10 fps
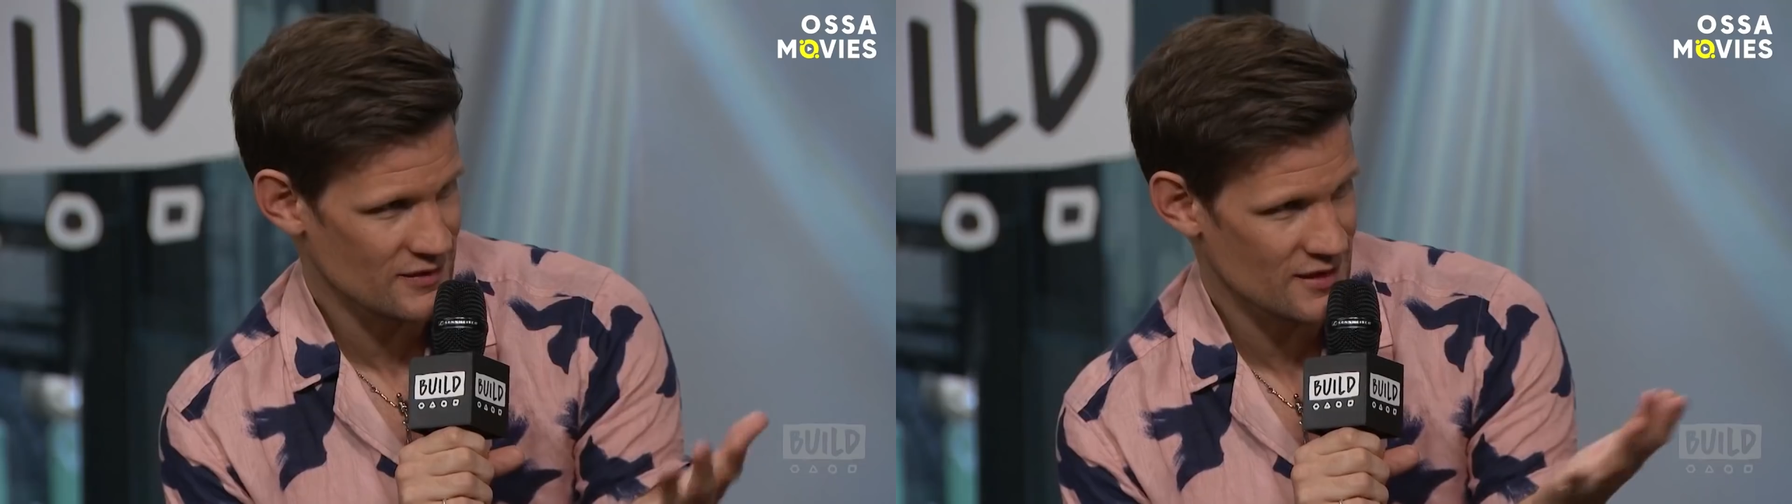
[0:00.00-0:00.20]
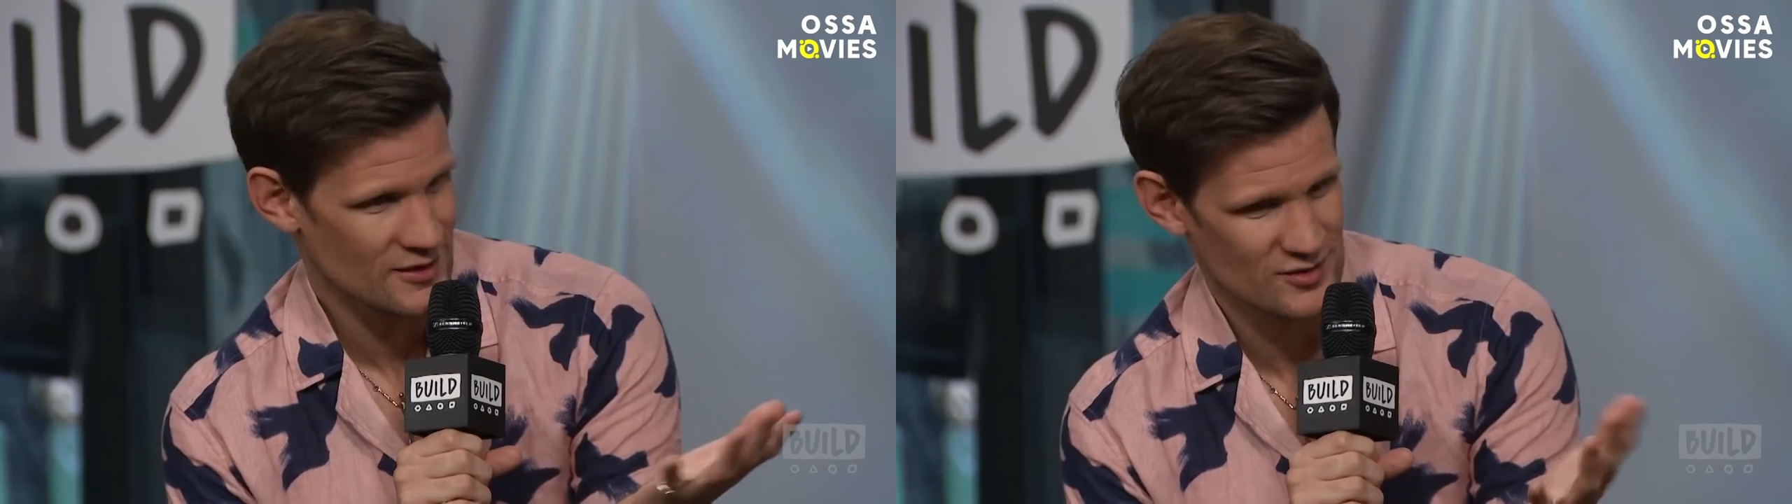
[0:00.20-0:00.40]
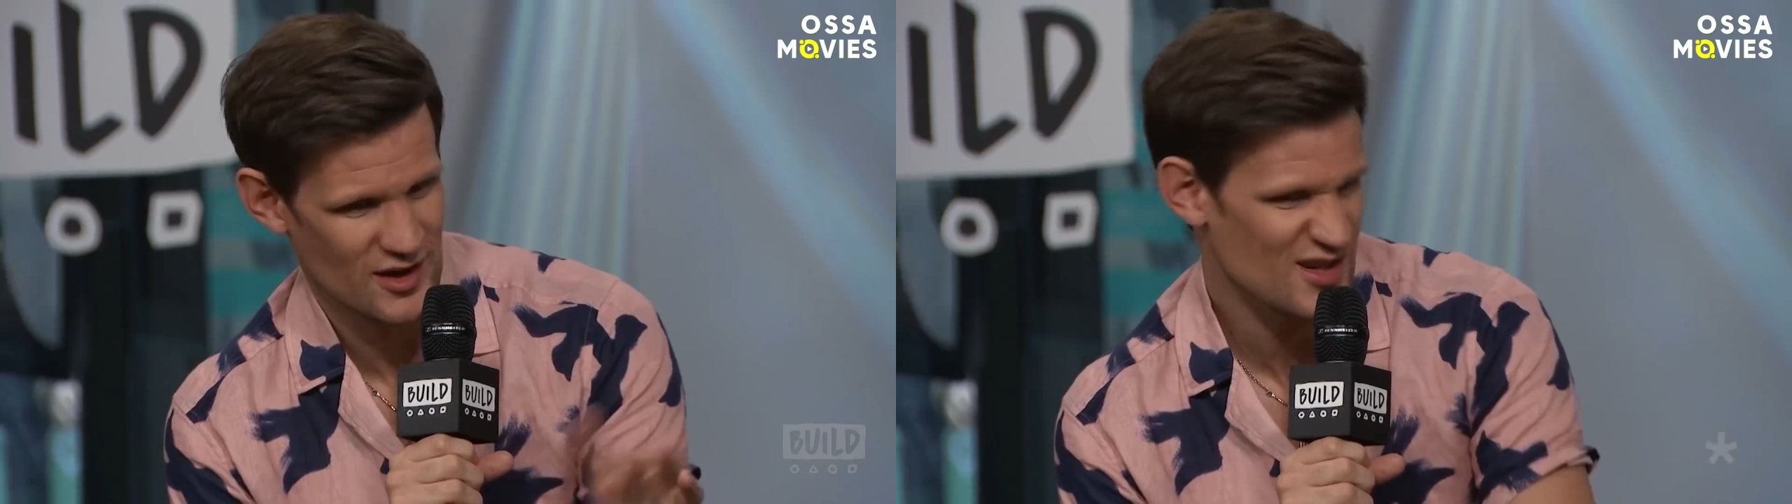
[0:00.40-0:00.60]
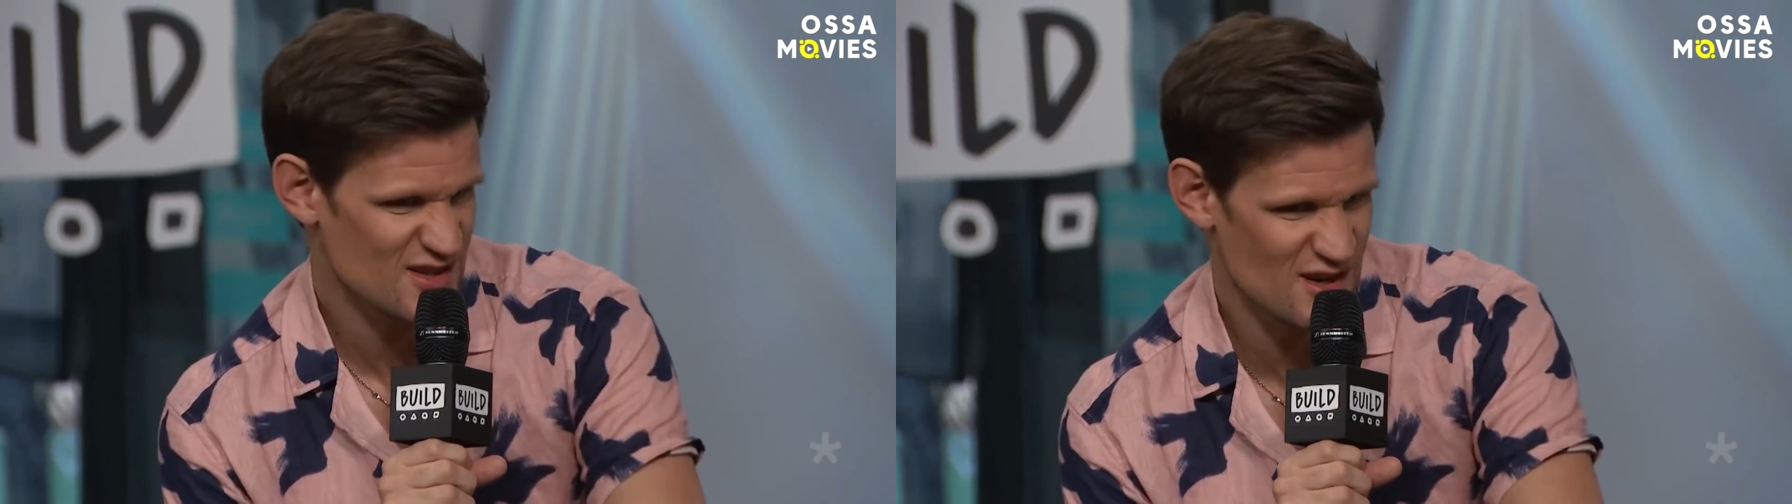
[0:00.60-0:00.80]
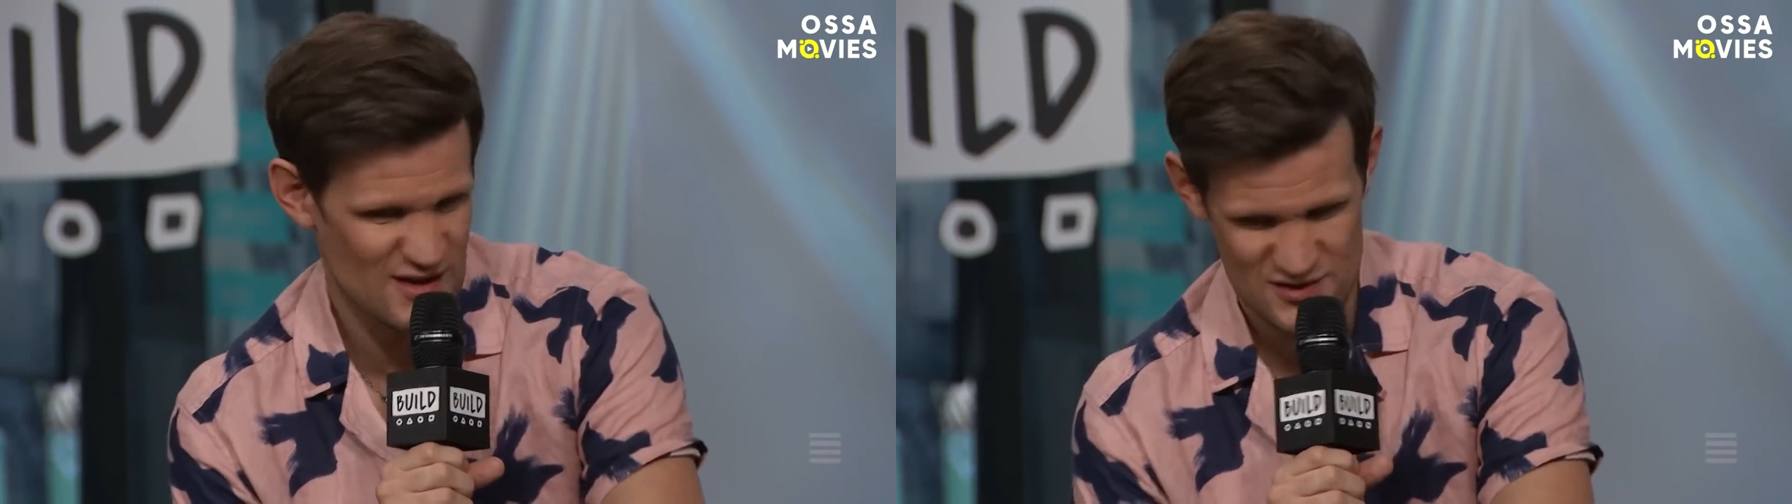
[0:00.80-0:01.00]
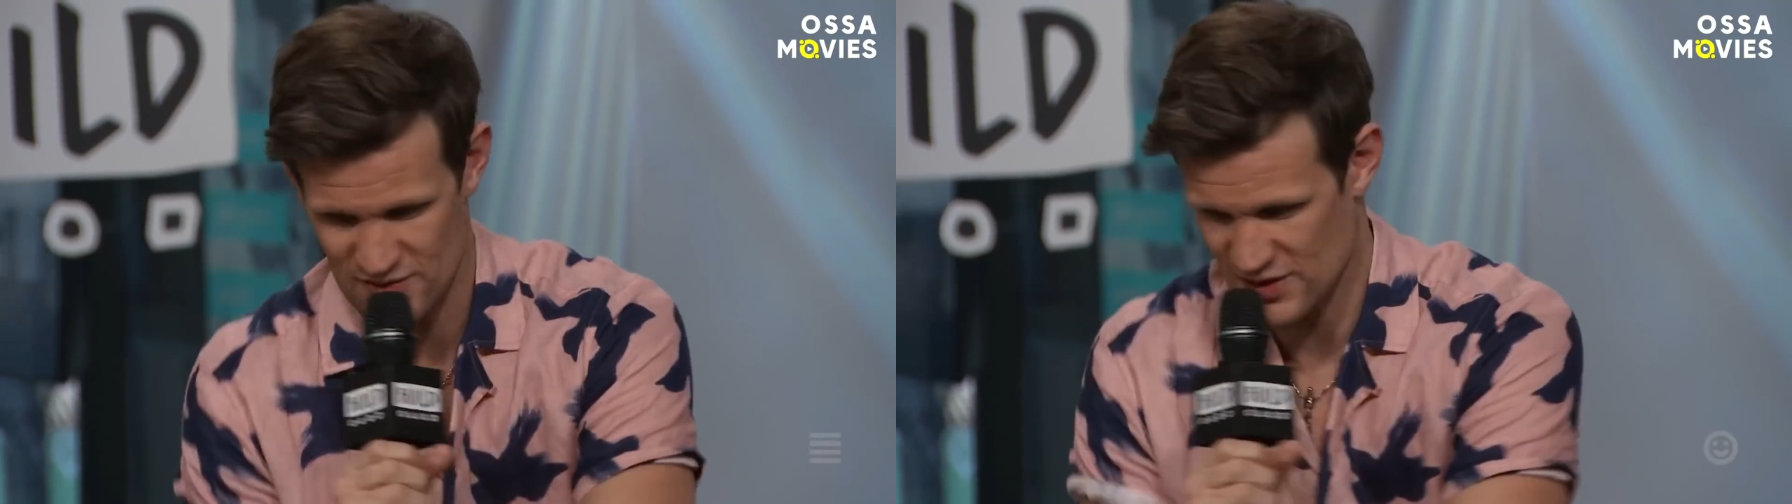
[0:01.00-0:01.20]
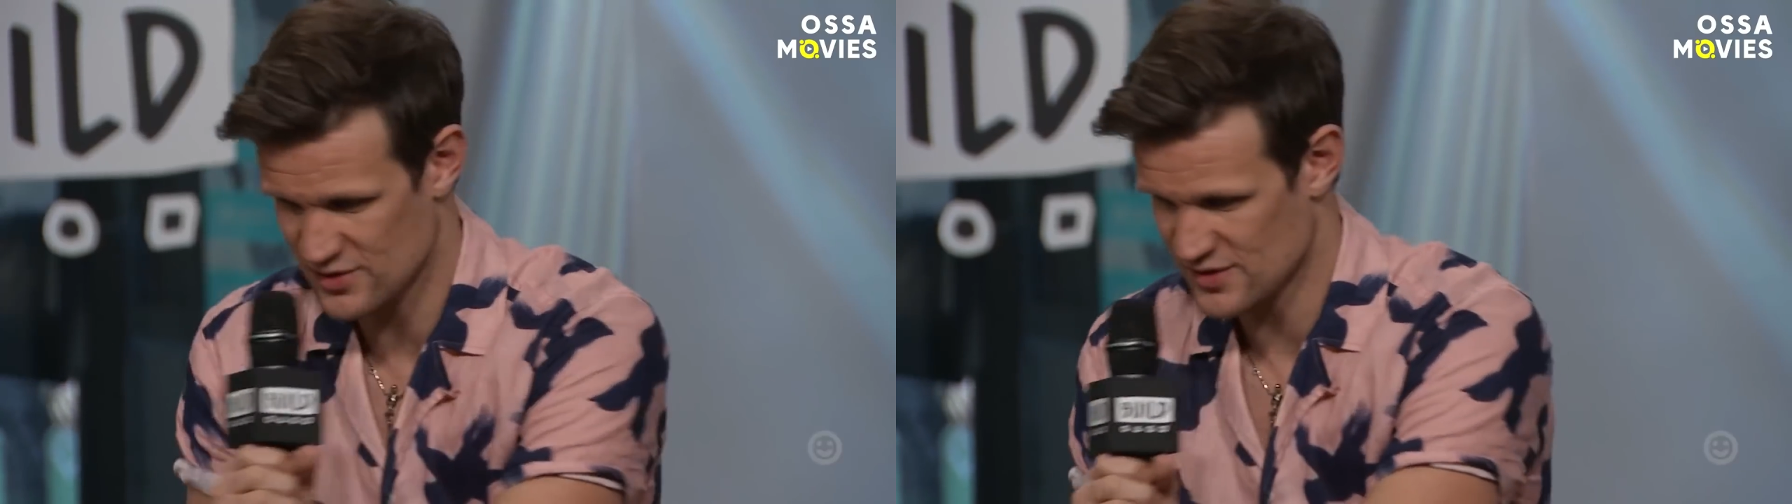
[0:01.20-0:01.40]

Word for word: and then he'll go, actually, no, that's not really good.